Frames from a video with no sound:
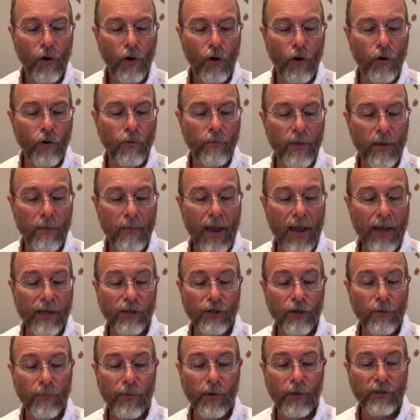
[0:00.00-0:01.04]
whom the
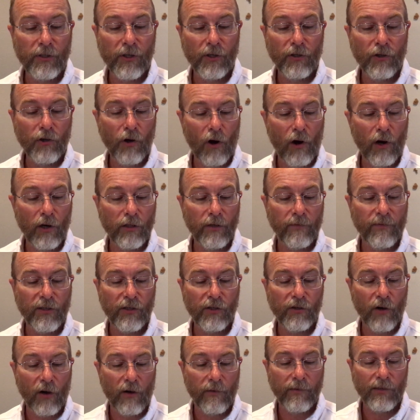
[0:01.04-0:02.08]
master puts in charge of his
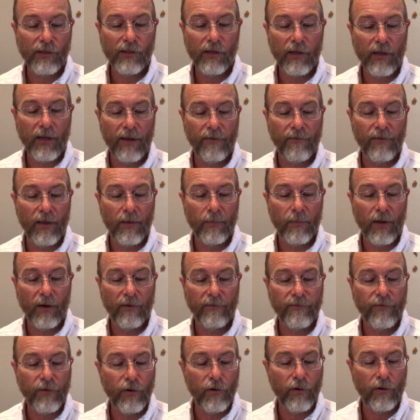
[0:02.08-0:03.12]
servants to give them
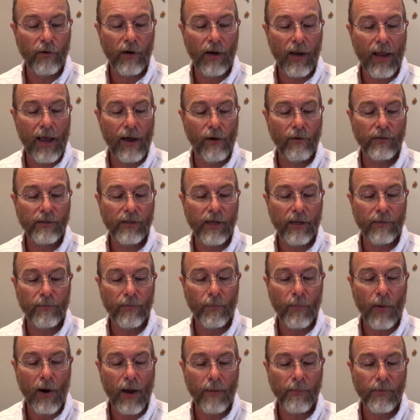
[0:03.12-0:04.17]
their food allowance at
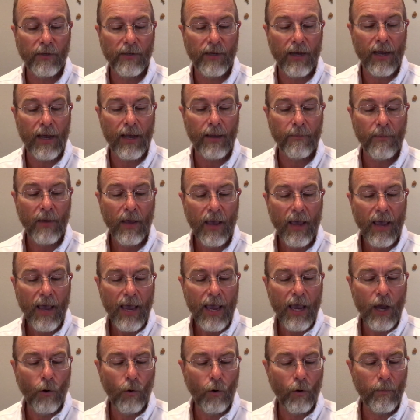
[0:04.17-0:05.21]
the proper time?
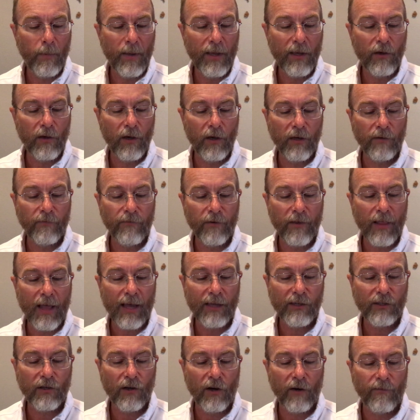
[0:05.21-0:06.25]
It will be good for
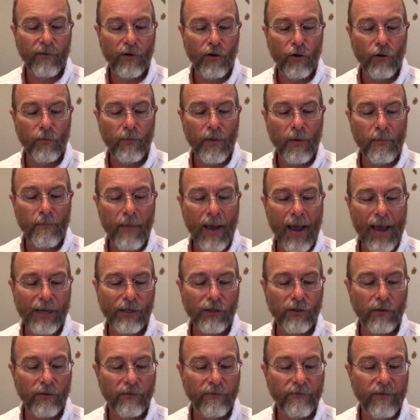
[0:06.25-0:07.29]
thy servant whom the
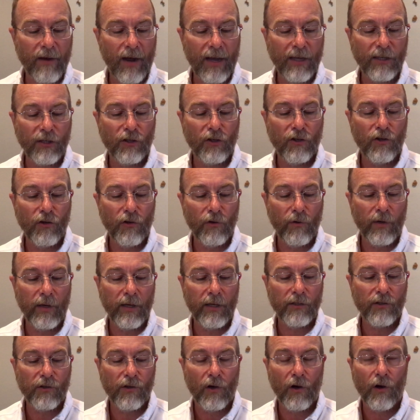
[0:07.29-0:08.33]
master finds
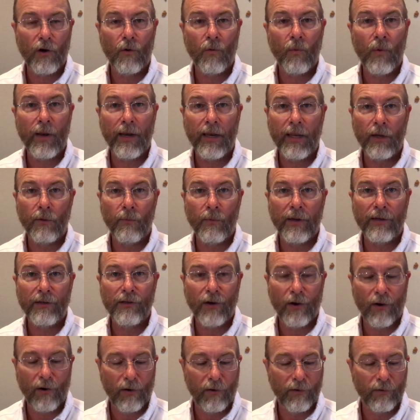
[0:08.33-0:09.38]
doing so when he
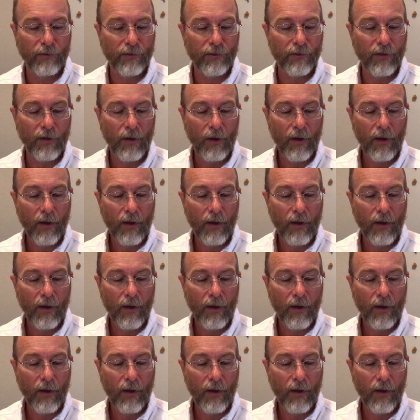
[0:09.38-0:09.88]
returns.